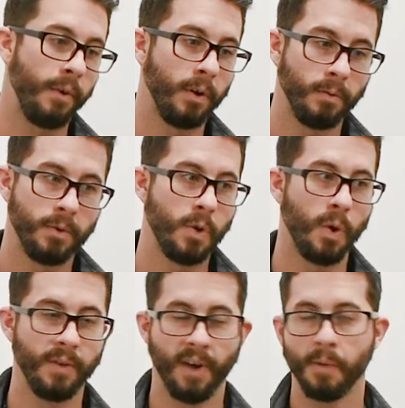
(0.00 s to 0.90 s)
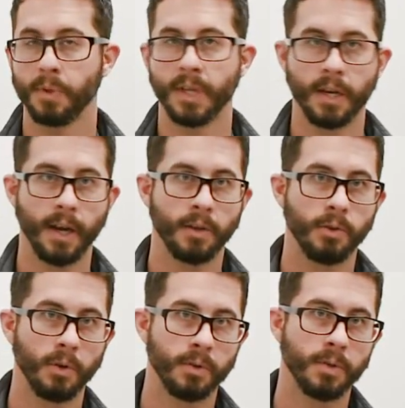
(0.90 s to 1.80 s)
or 25%
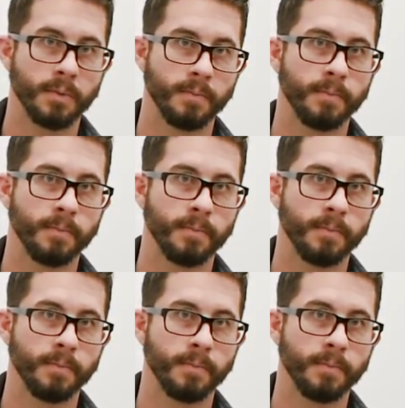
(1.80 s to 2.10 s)
dextrose